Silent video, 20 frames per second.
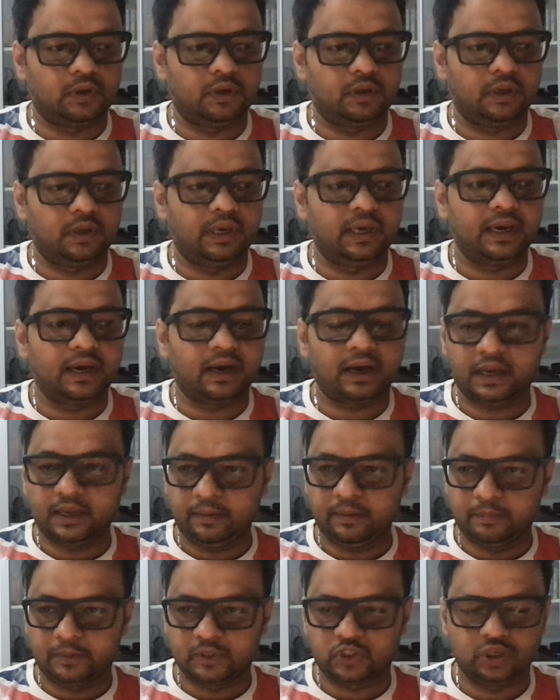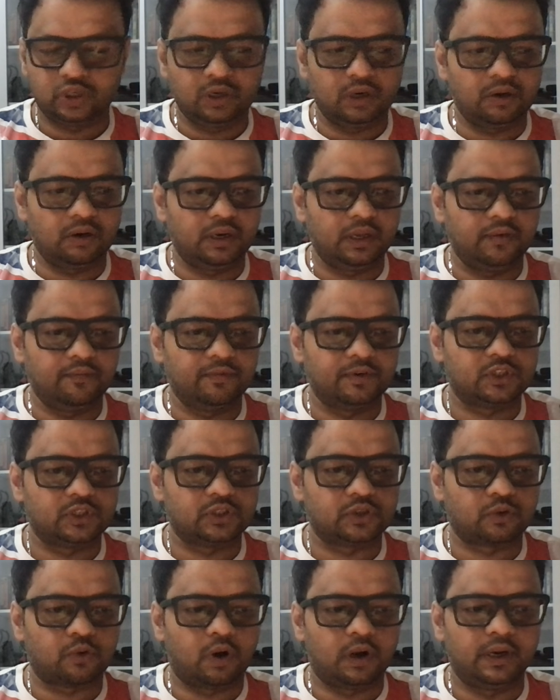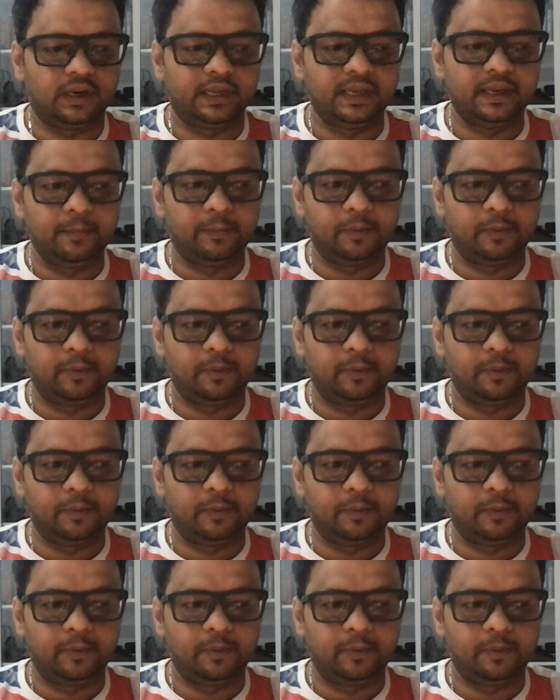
AI, machine learning, which is called deep